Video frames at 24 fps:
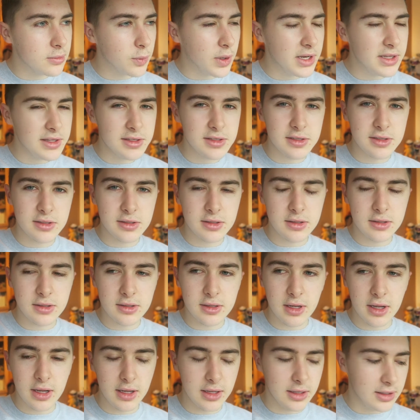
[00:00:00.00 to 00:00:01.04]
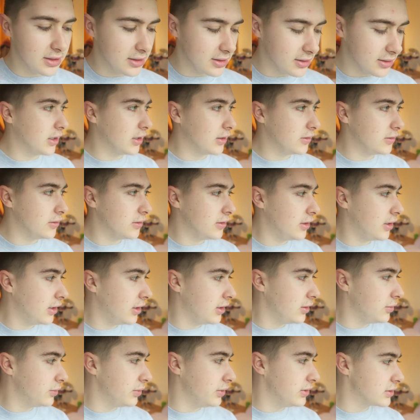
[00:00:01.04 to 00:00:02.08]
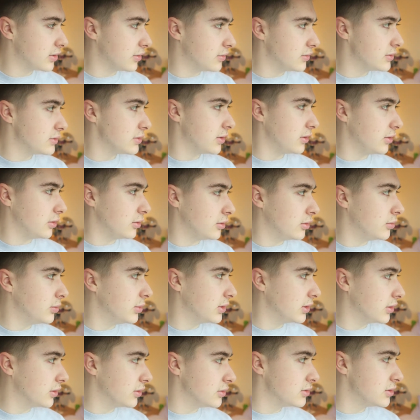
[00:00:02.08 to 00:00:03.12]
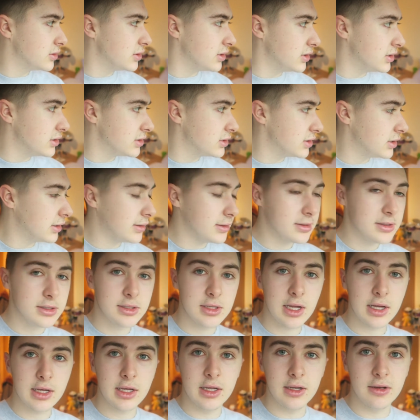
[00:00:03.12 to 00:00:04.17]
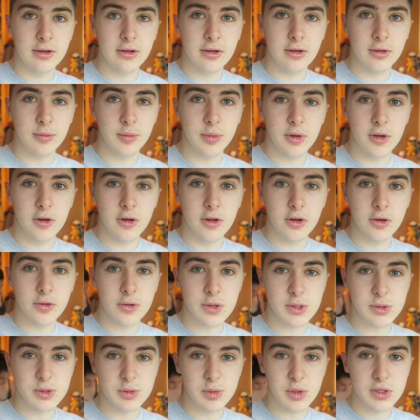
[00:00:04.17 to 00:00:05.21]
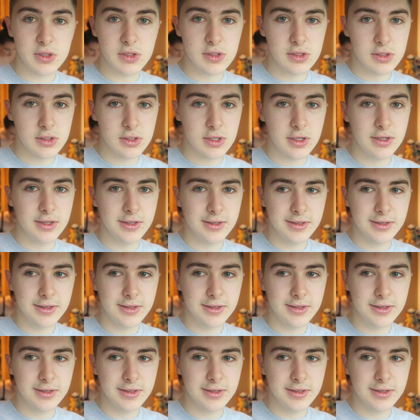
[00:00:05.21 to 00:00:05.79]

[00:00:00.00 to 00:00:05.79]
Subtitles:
Wednesday, and today we need to go in Solihull because she's slacking on buying her Christmas presents.